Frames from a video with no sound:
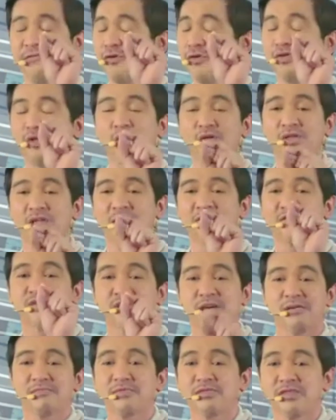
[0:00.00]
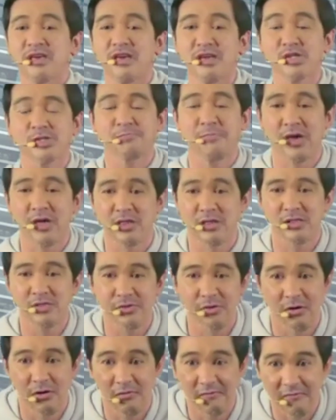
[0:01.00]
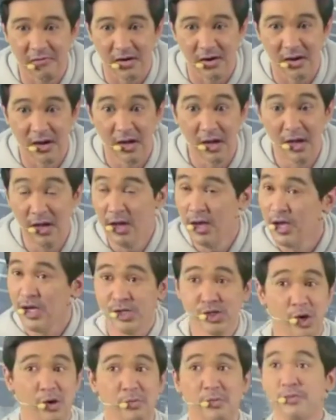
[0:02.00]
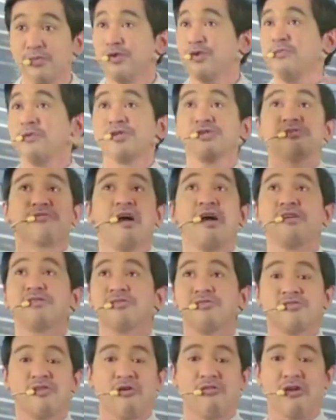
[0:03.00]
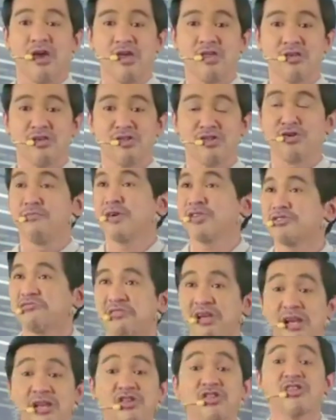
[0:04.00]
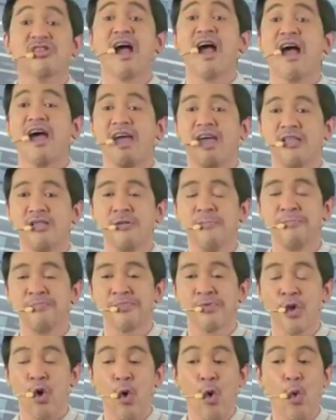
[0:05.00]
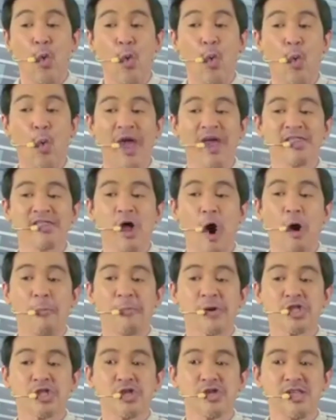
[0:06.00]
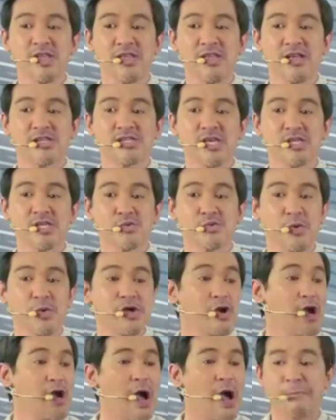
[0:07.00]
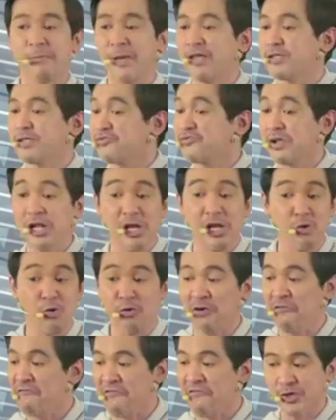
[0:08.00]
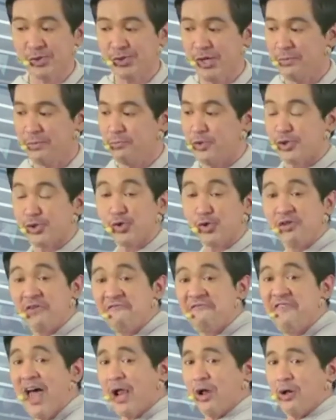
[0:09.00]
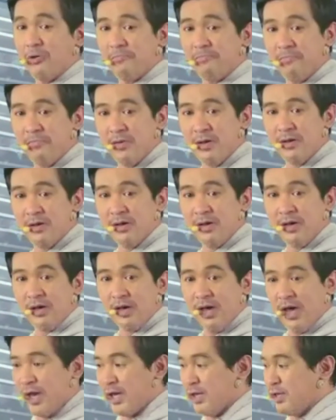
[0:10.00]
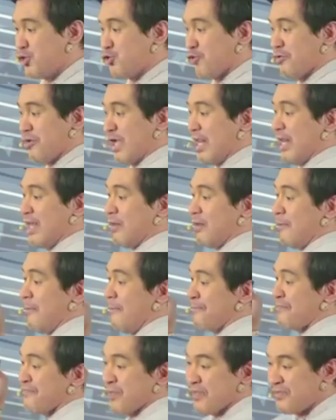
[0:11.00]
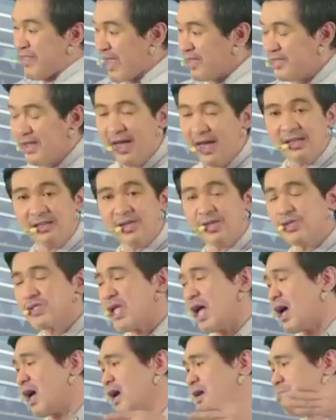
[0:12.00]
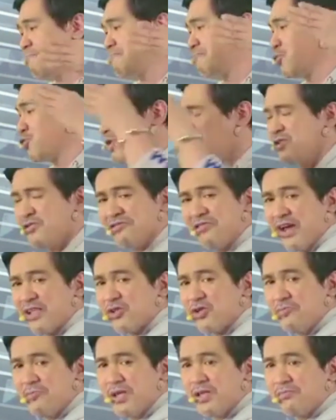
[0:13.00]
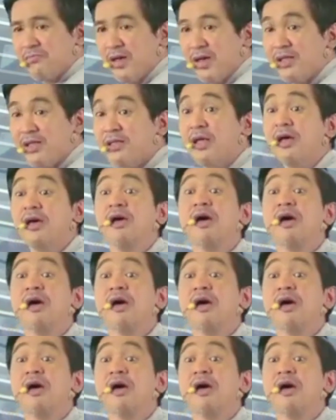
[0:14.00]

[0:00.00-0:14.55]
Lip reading: don't have something special to offer? So you must rise to the occasion. You must really shine when the opportunity exists, where your upline is really looking for someone to develop and to really dedicate his time, put in the right commitment.